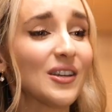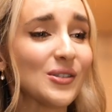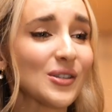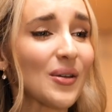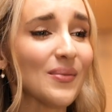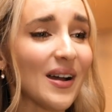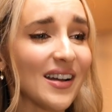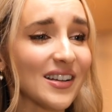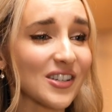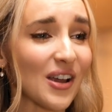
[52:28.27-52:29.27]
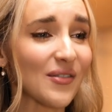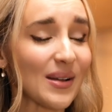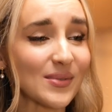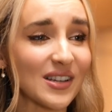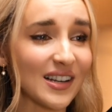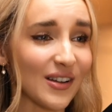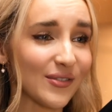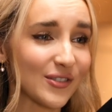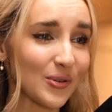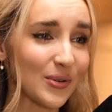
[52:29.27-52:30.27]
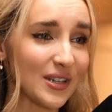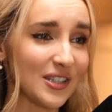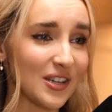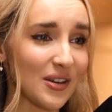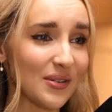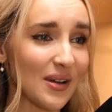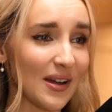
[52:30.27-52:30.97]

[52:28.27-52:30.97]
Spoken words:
you so much. I've absolutely loved talking to you.